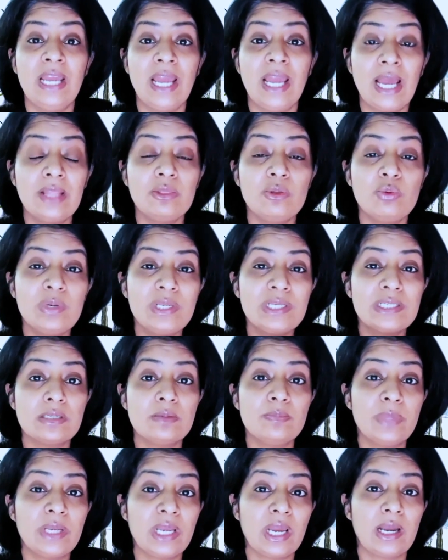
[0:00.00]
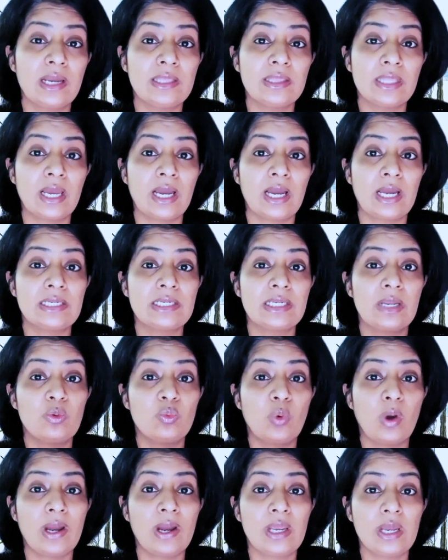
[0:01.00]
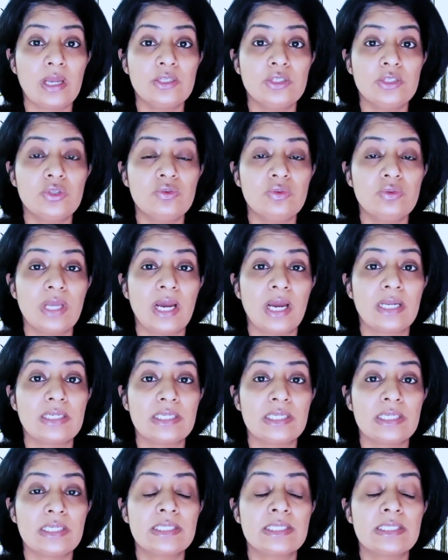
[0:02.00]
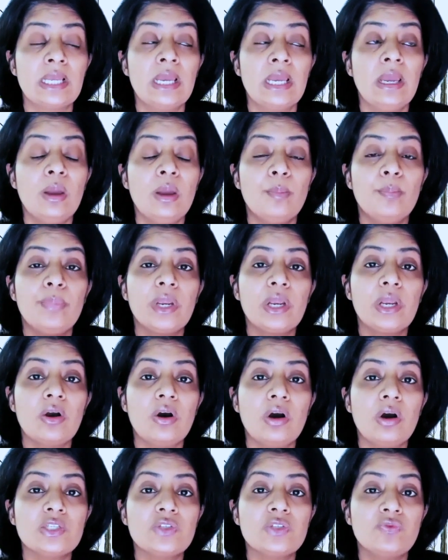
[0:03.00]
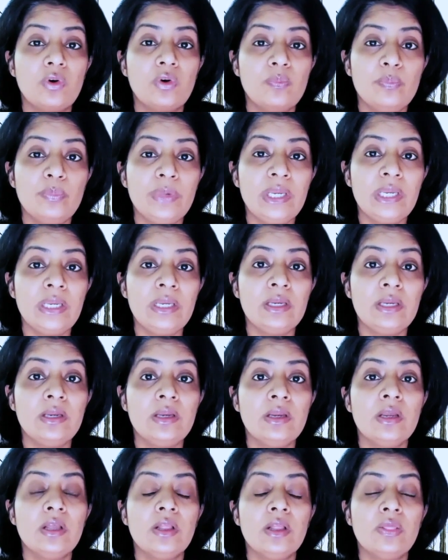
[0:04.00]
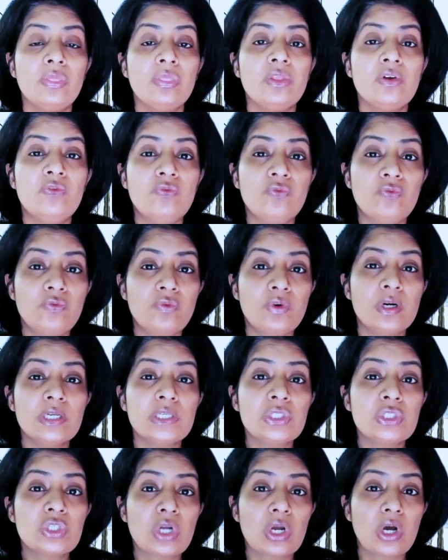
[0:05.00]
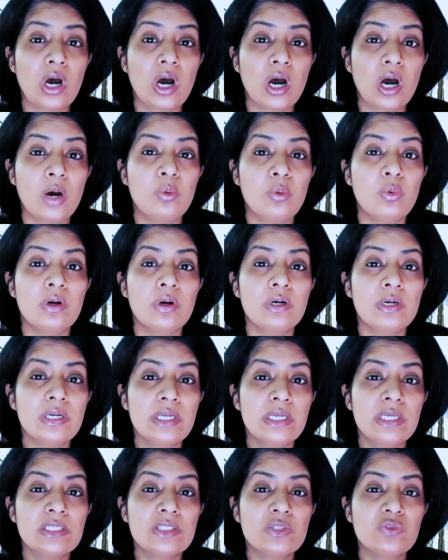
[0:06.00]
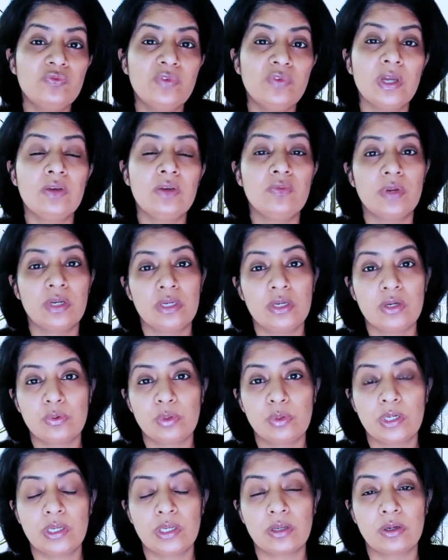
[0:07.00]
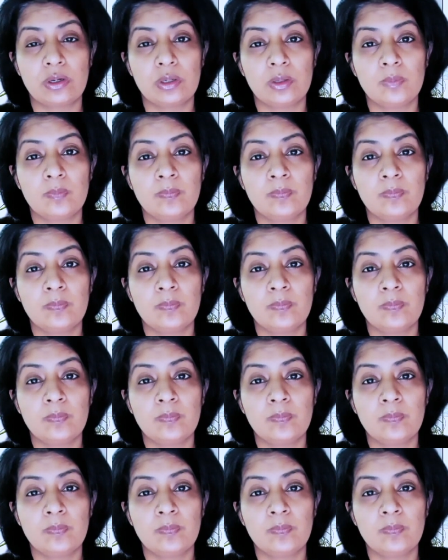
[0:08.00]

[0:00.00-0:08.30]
And the reason behind that and why I do that is because for me, the first hour is very, very critical.